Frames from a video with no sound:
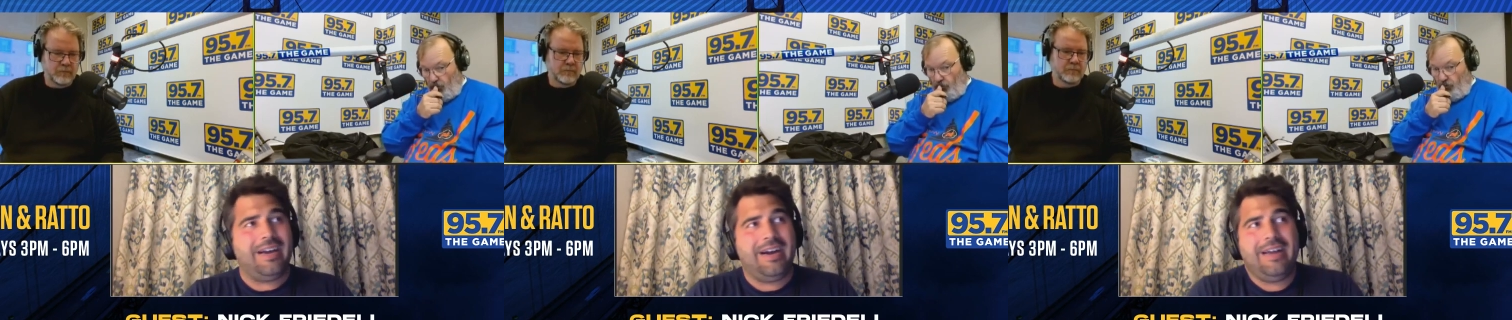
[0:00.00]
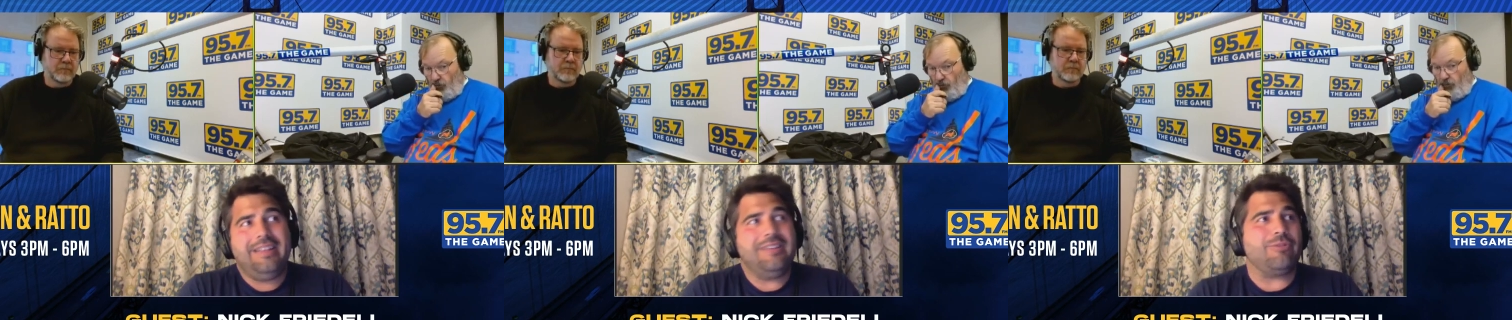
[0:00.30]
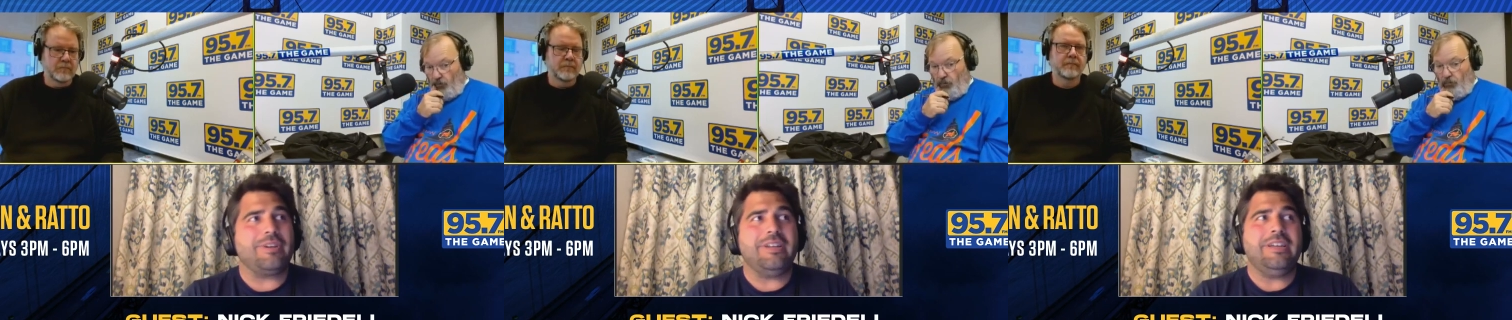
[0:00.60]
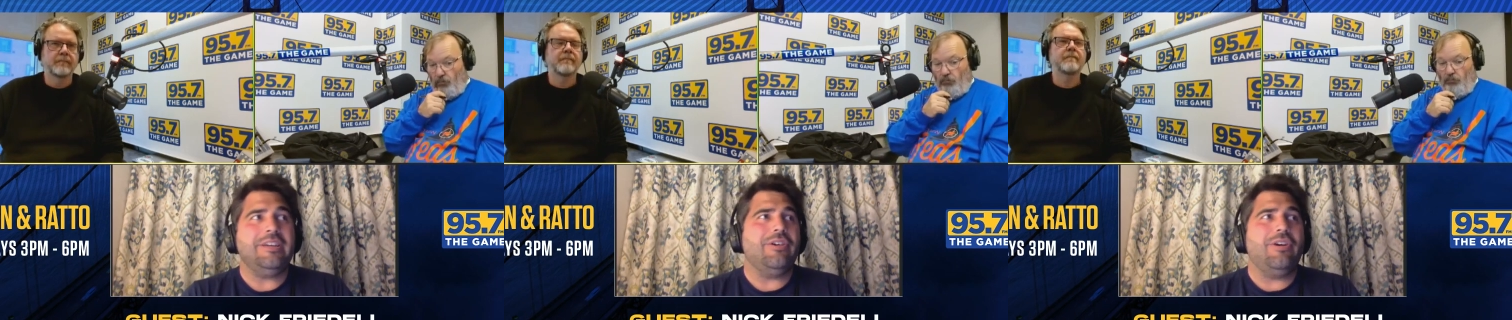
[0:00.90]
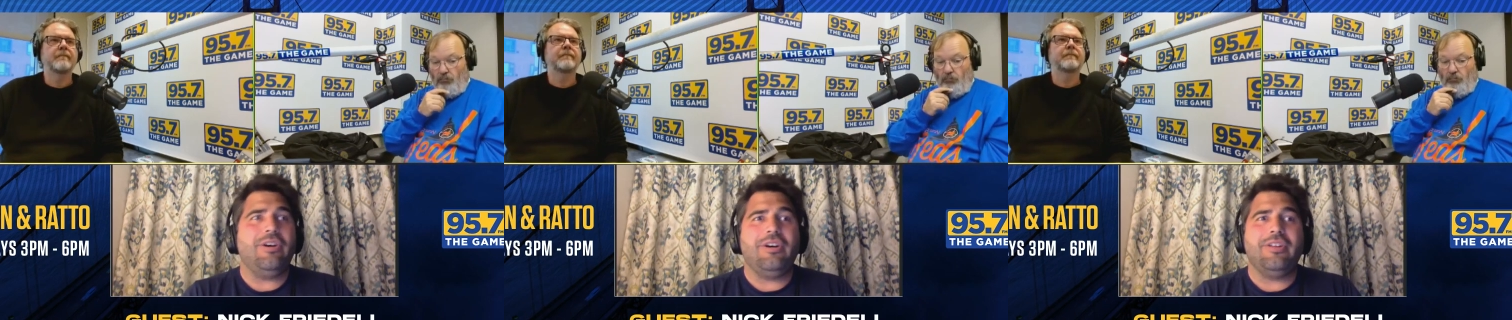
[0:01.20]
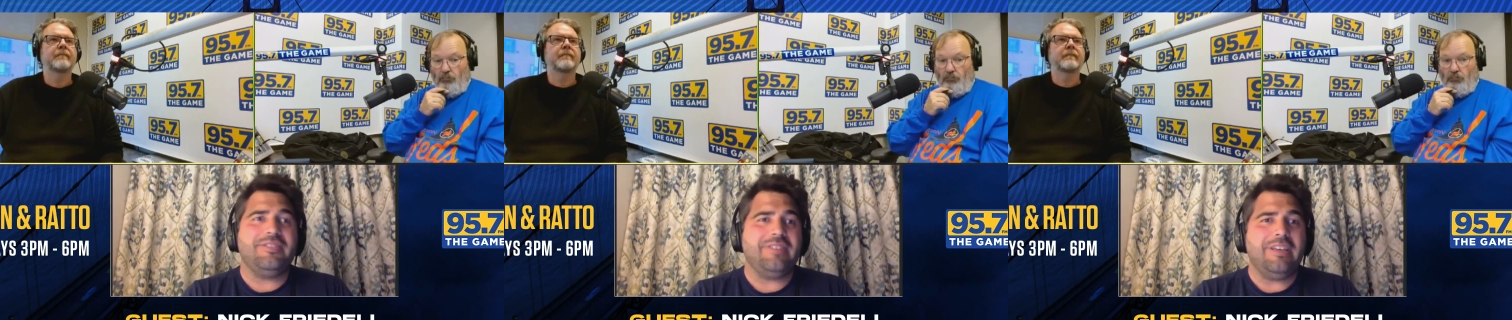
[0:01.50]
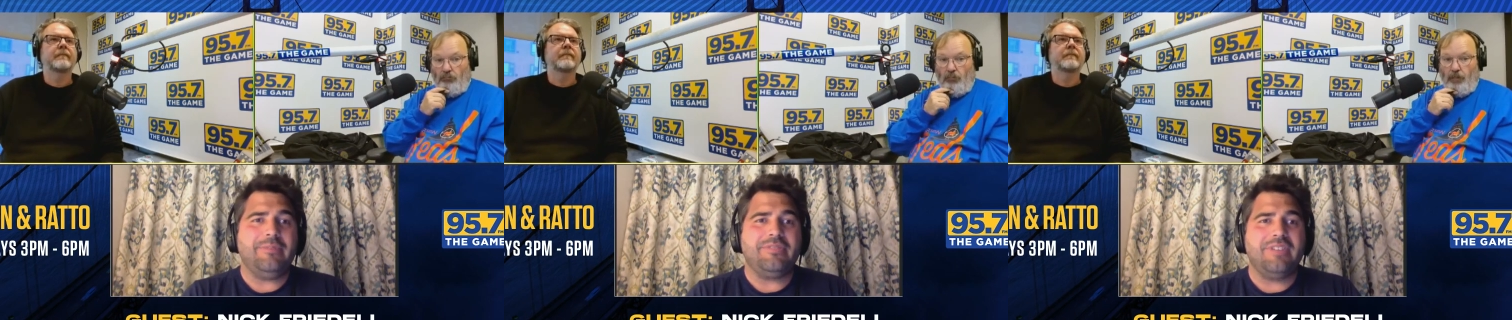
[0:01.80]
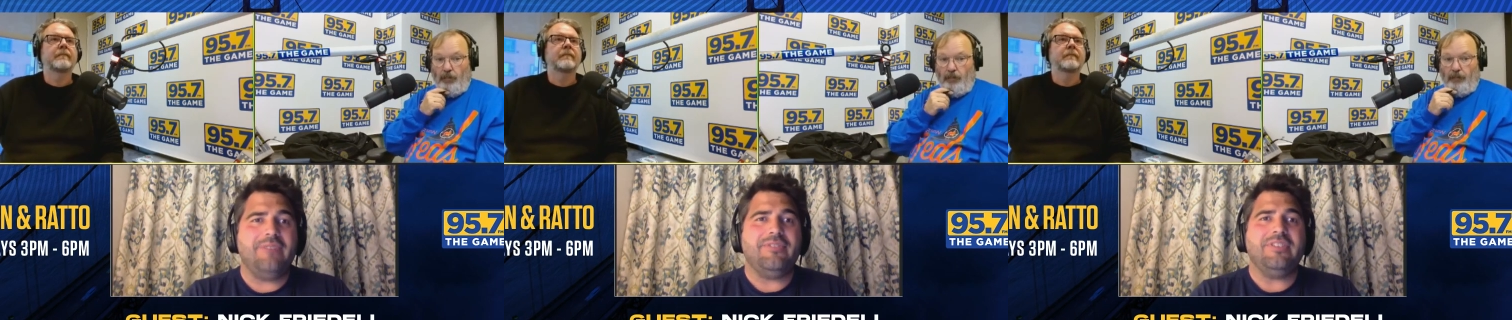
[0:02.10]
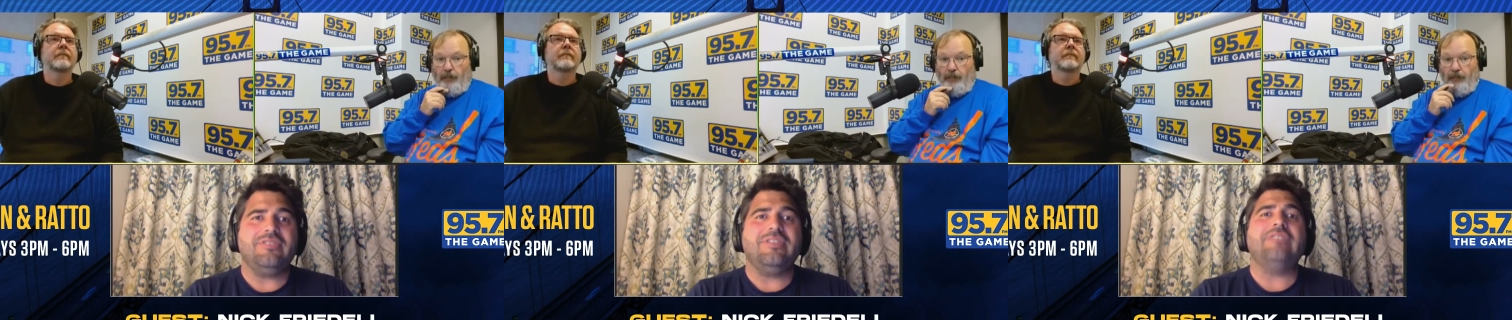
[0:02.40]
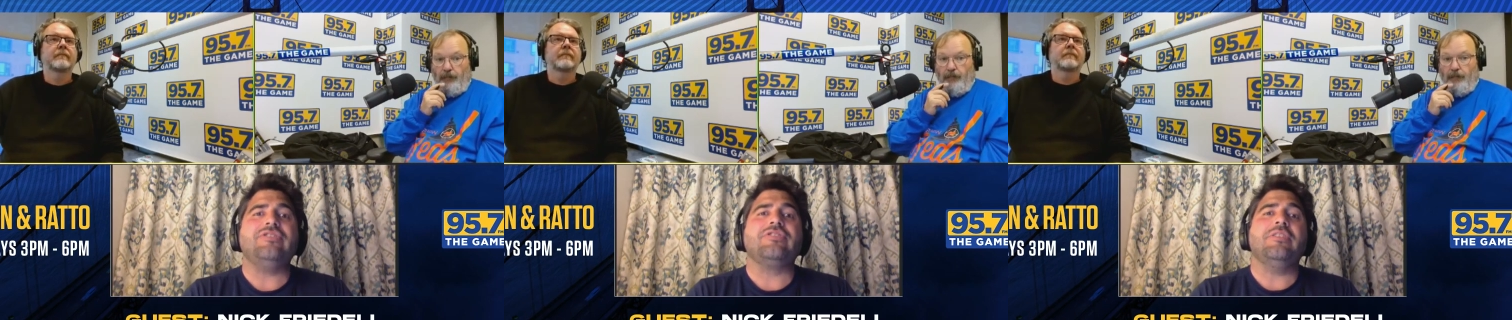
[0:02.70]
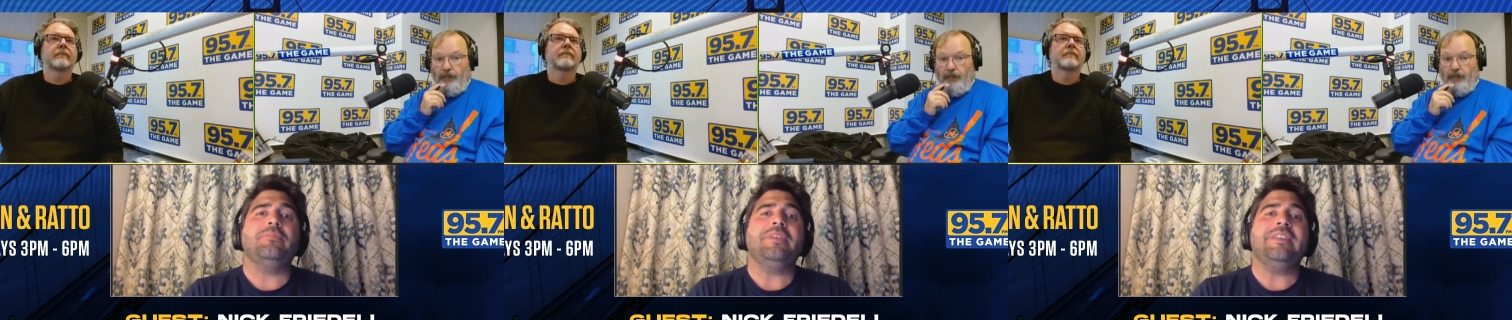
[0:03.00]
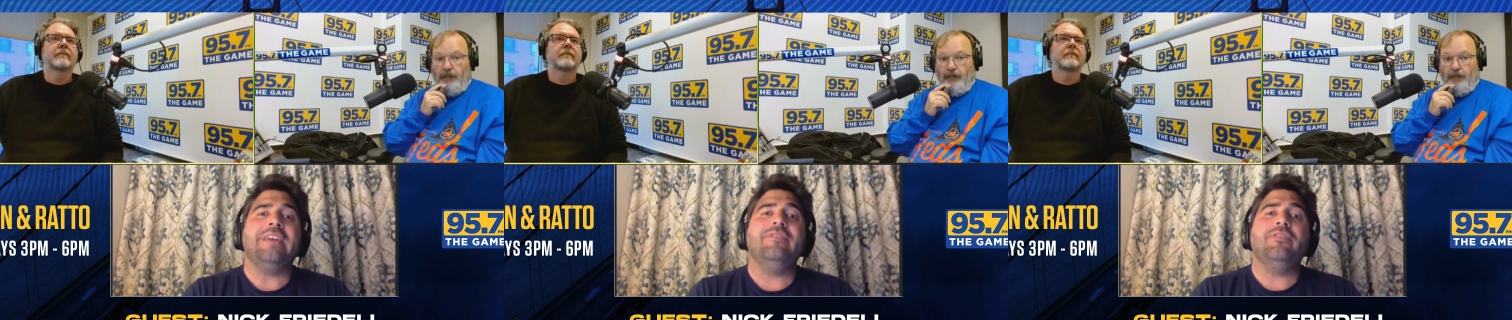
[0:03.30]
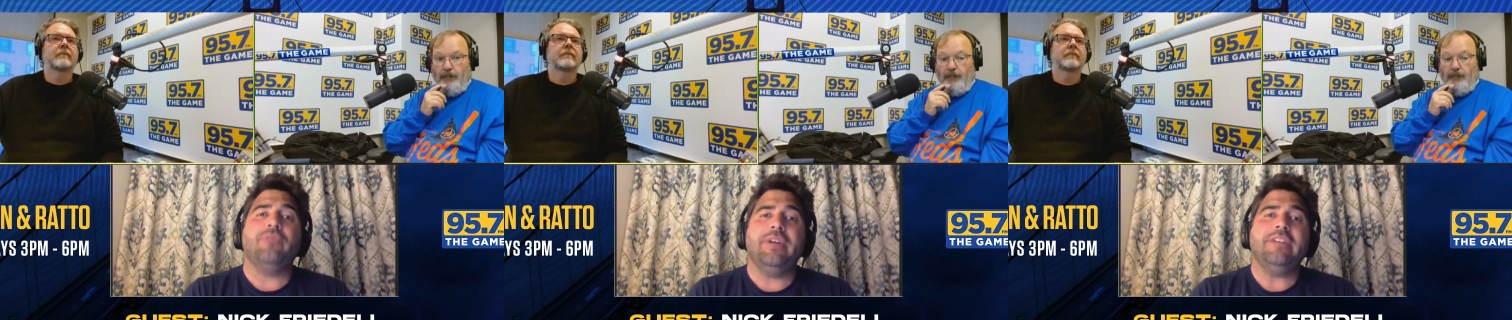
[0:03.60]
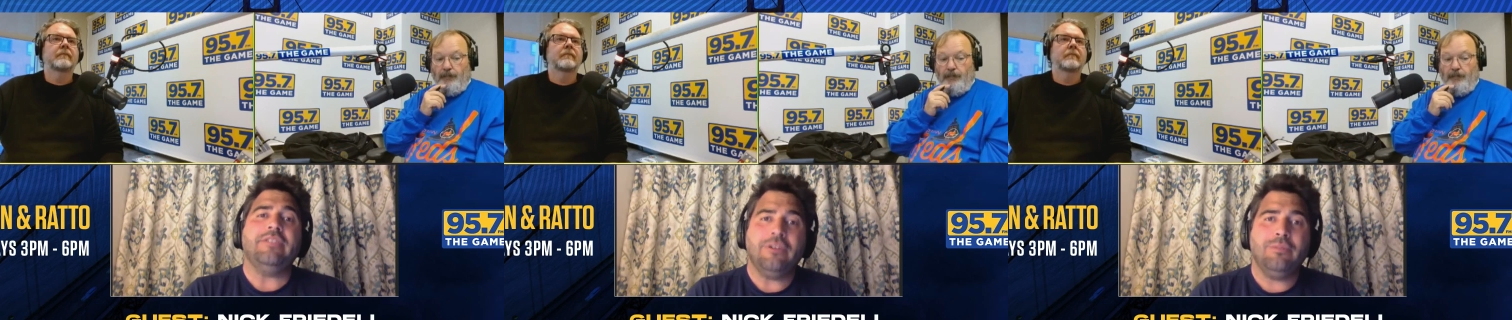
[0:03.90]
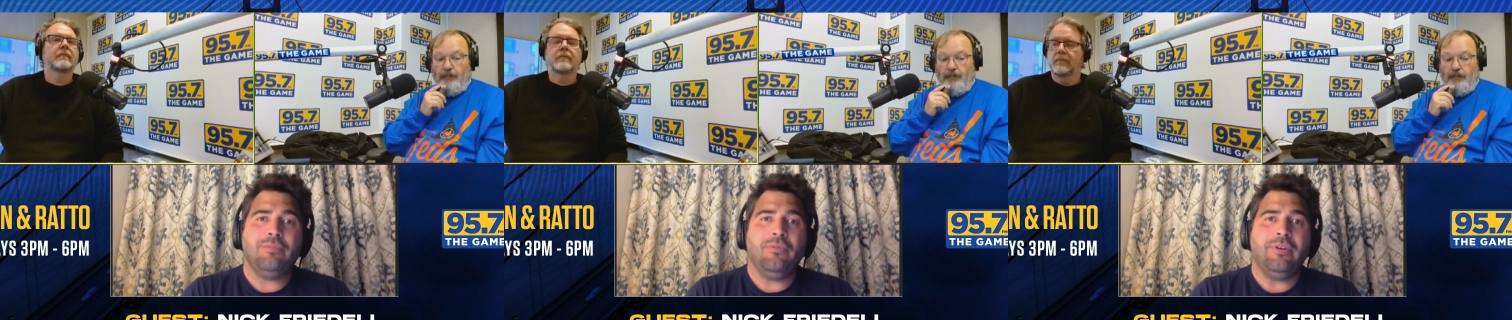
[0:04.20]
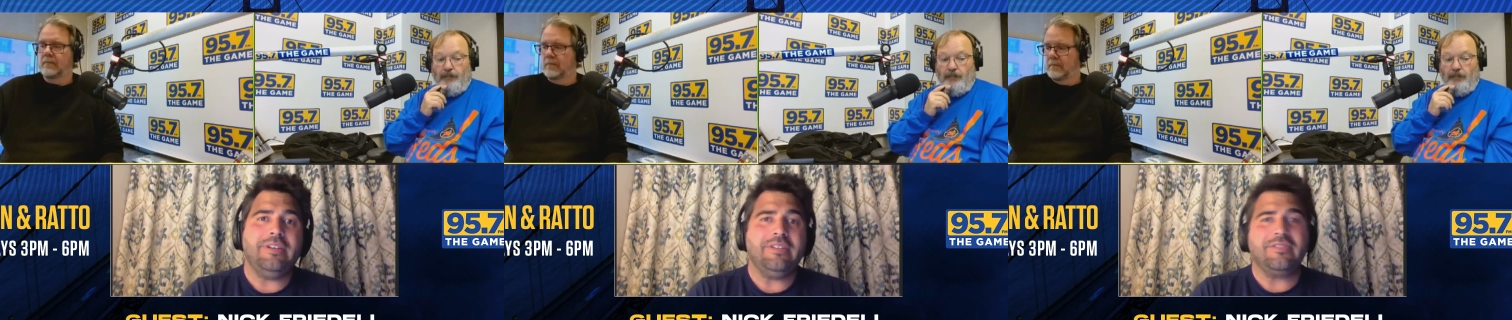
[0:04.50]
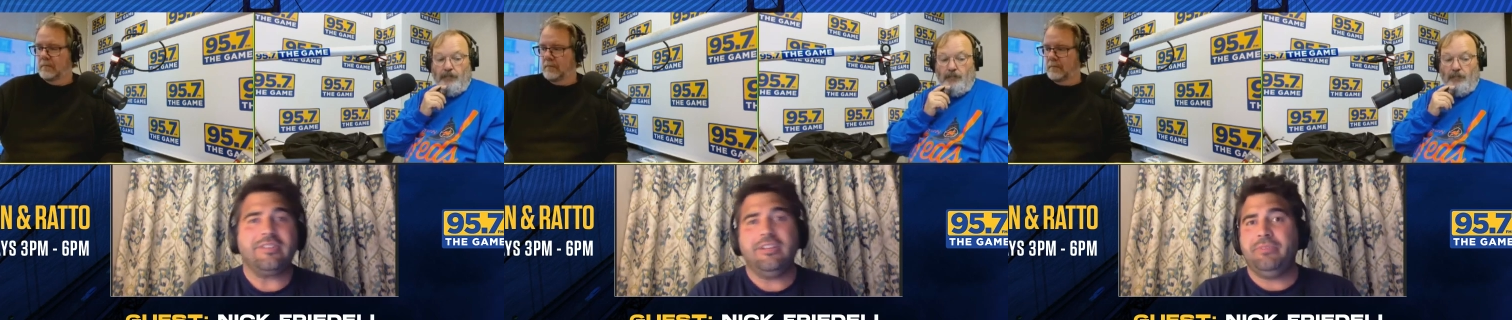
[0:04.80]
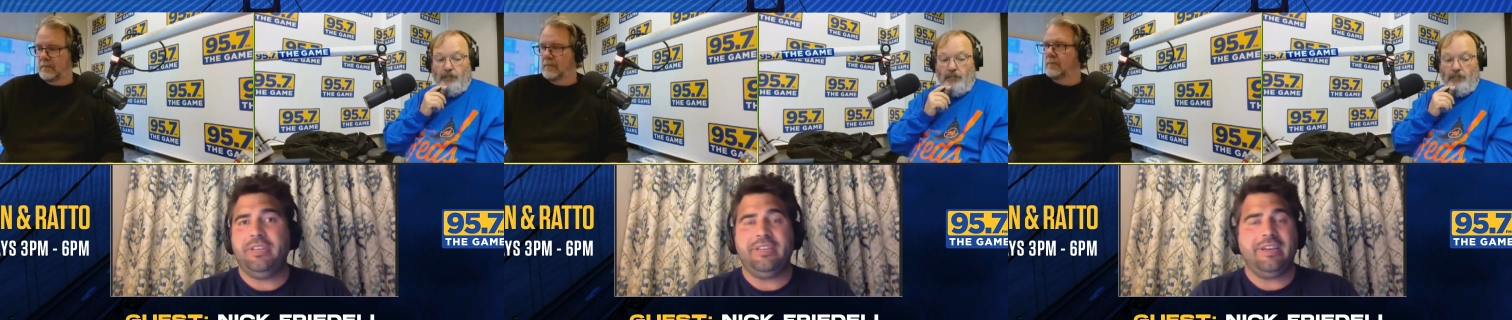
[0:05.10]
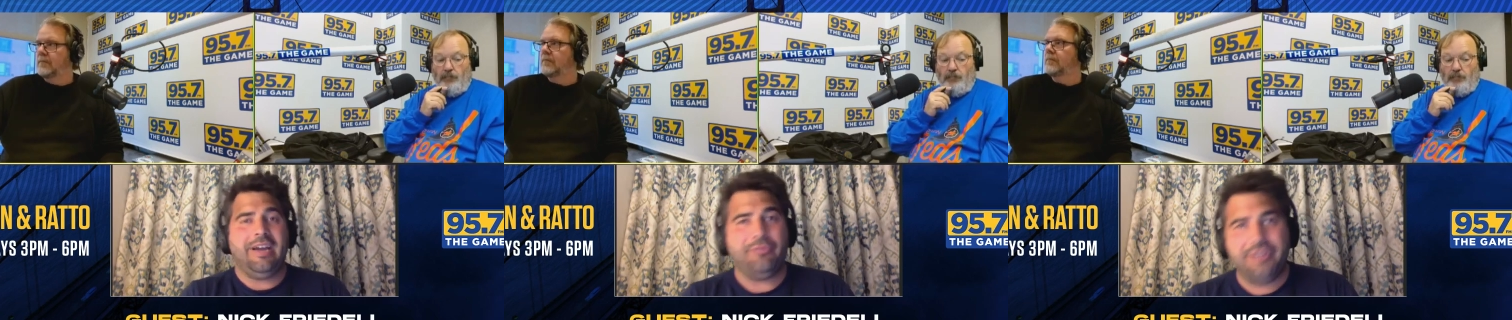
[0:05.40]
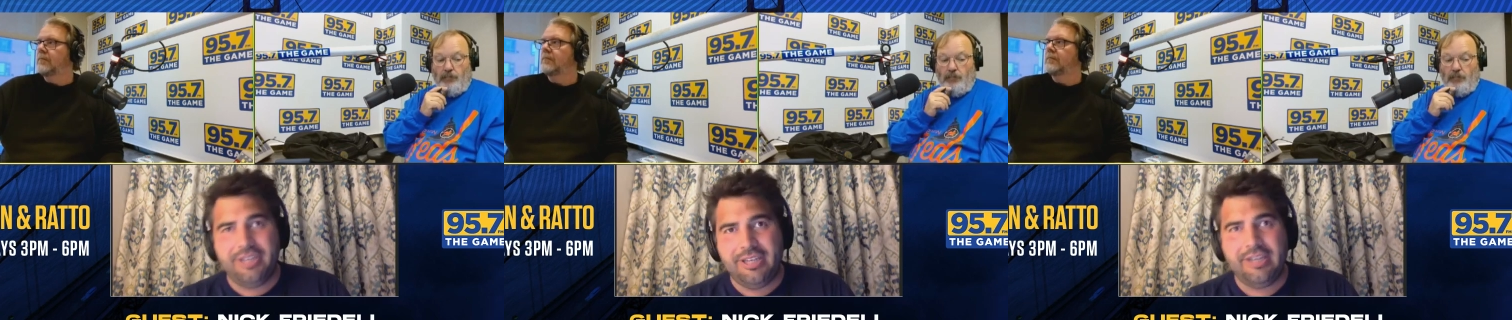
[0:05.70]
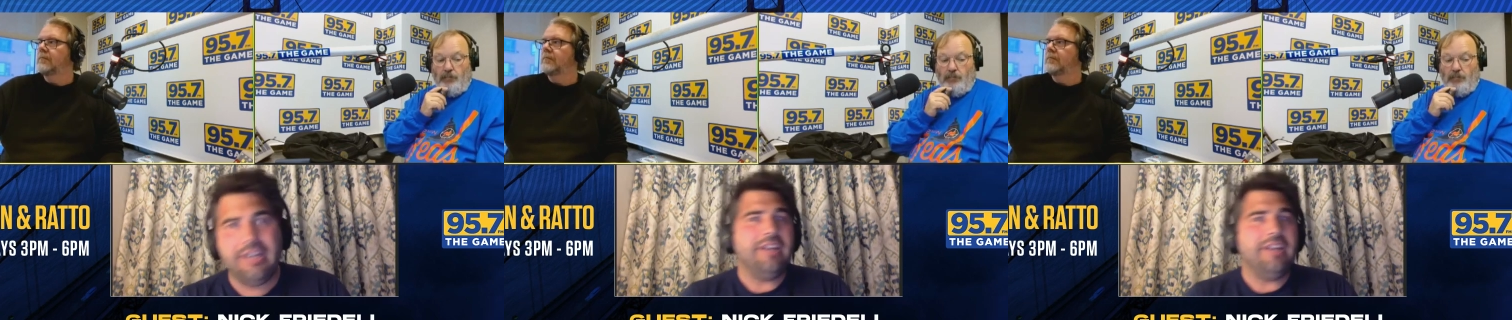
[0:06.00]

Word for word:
Speaker 1: I think we're going to hear all the same stuff. And it's not just going to be Kevin, Ray, to your point. It's going to be Kyrie.